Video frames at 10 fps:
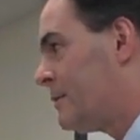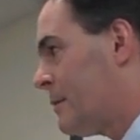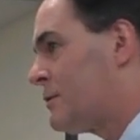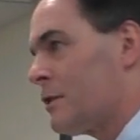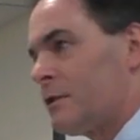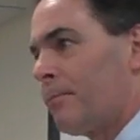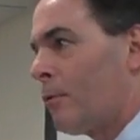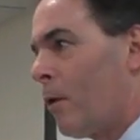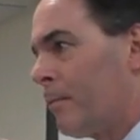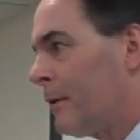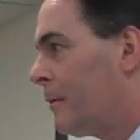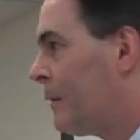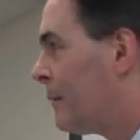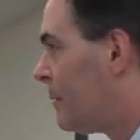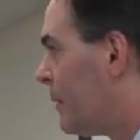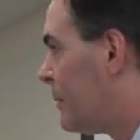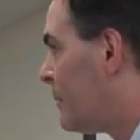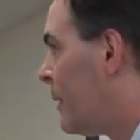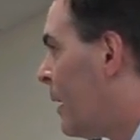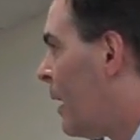it's just appropriate
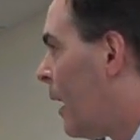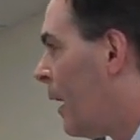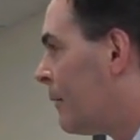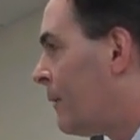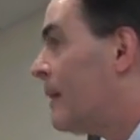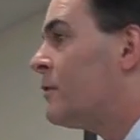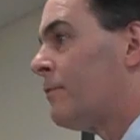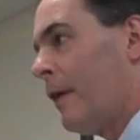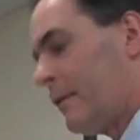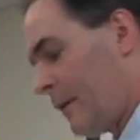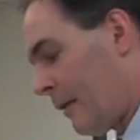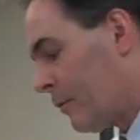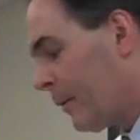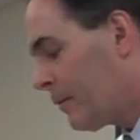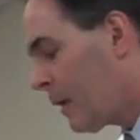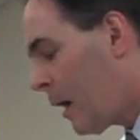and it's fair to everyone.